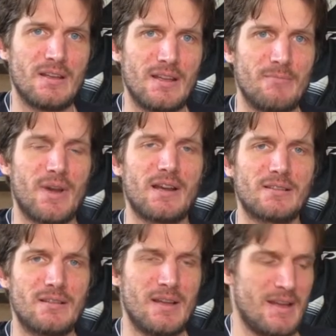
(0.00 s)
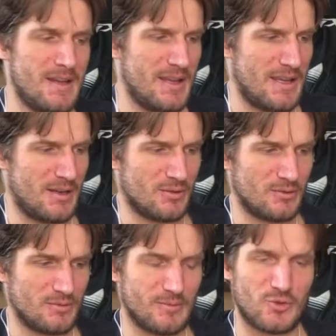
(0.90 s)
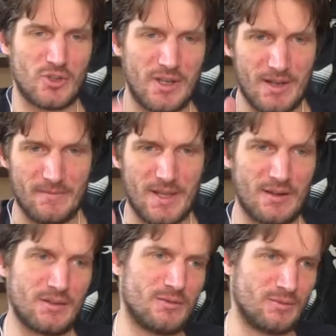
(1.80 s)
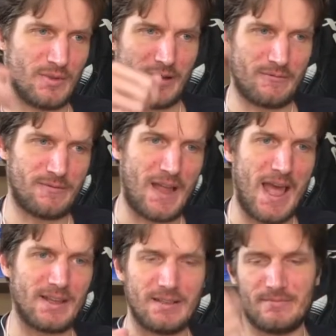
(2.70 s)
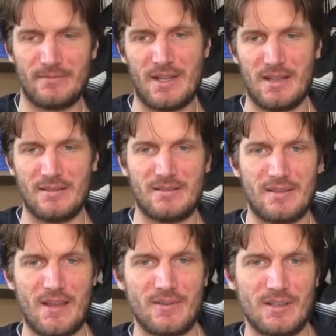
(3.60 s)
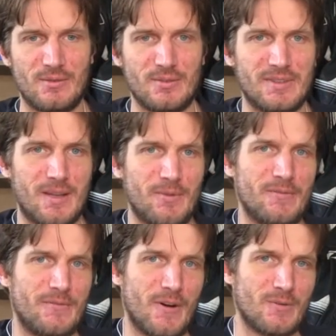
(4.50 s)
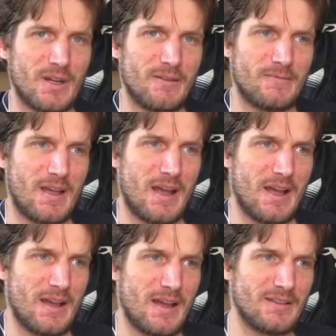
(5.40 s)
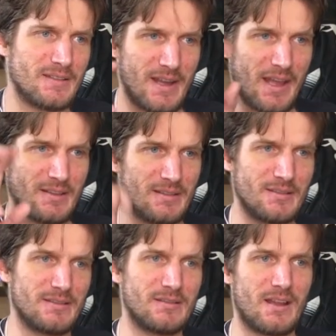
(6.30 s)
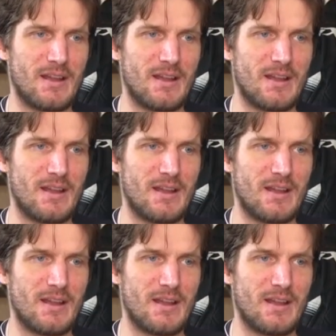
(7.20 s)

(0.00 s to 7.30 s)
impact, it'll trigger and it'll like flag it and save it into a separate folder as an accident